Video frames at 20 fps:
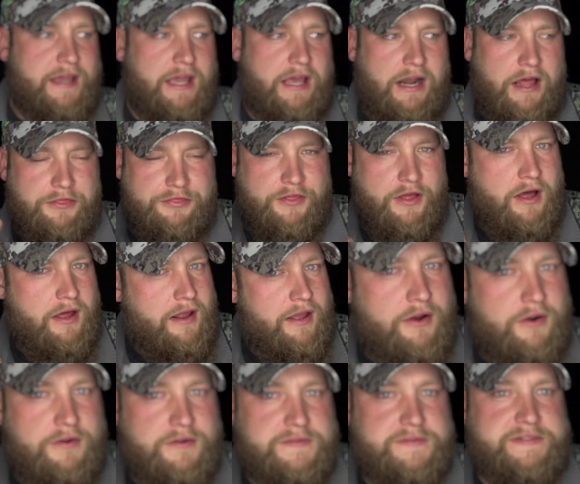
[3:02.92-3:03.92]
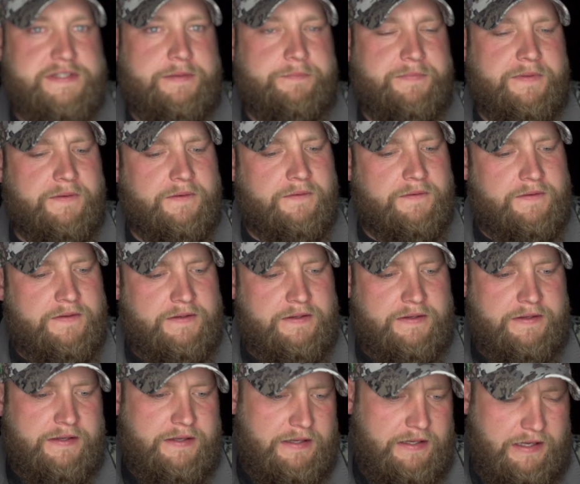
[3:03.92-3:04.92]
and I thought I heard something.
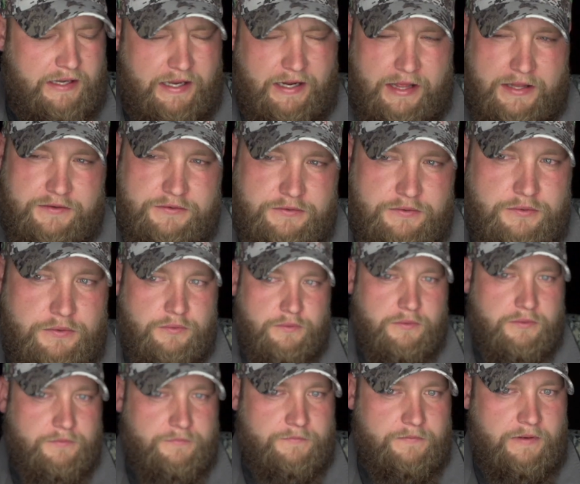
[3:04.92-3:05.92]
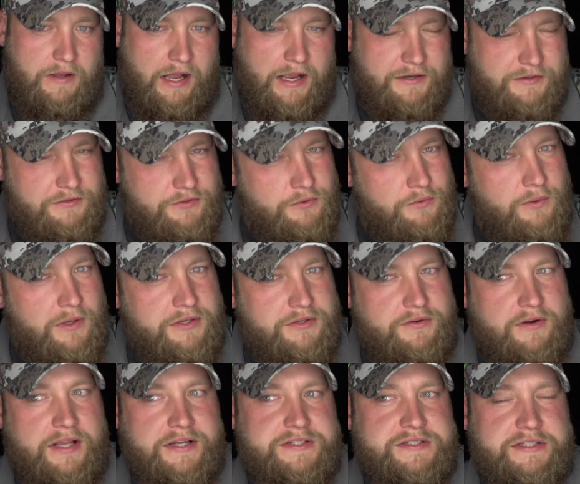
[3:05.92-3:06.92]
And I knew I knew what
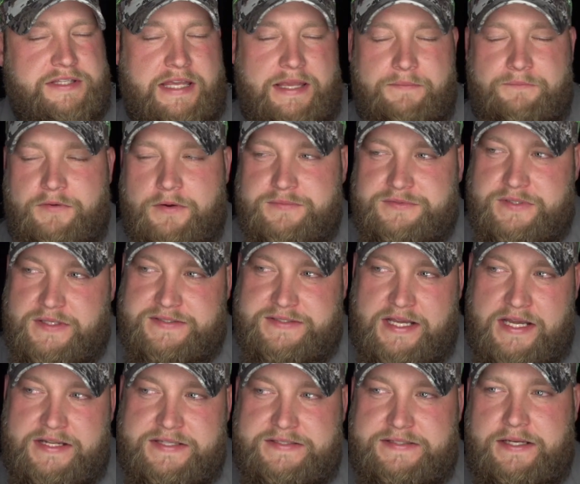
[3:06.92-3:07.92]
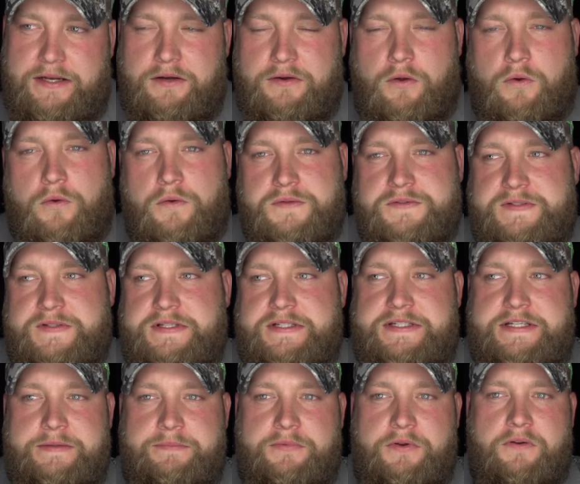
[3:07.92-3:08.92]
direction it came from, so I was kind of staring holes in the
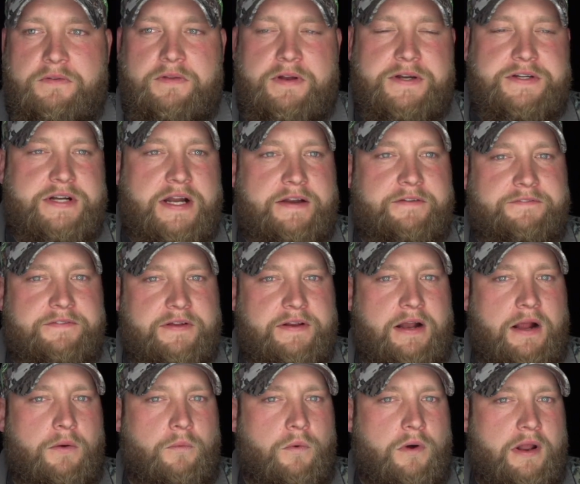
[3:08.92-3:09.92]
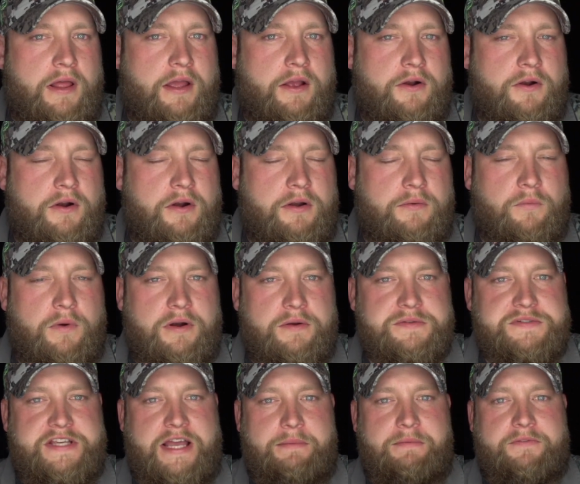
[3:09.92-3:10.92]
timber over there trying to figure out what I heard and where it
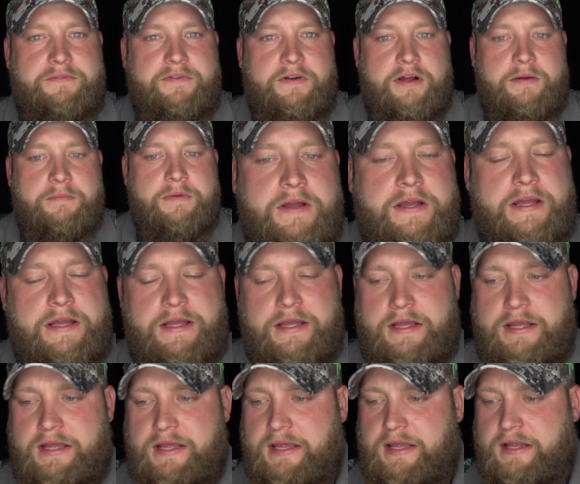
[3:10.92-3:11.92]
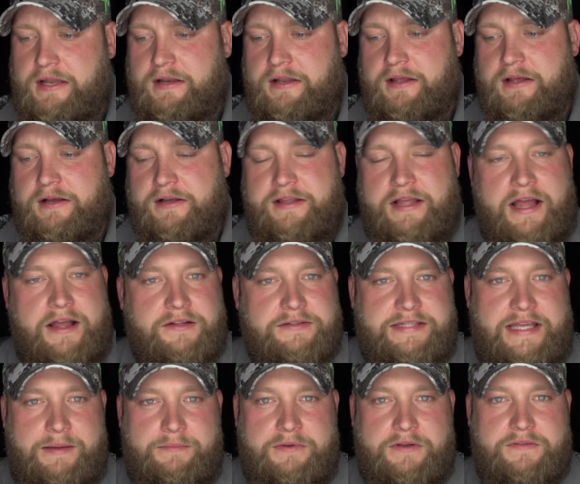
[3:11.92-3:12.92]
was coming from. And uh, Kyle
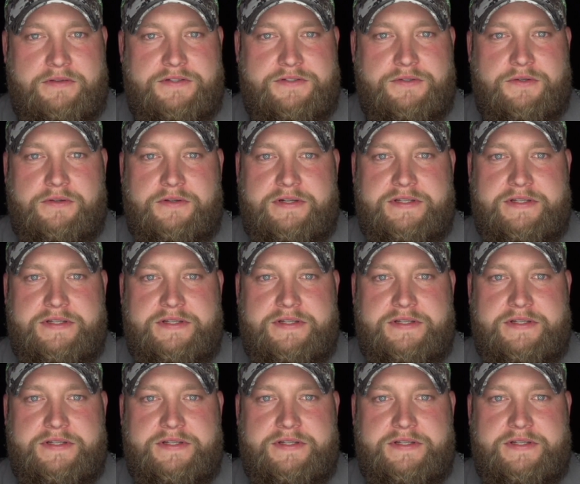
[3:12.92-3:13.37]
tapped me on the shoulder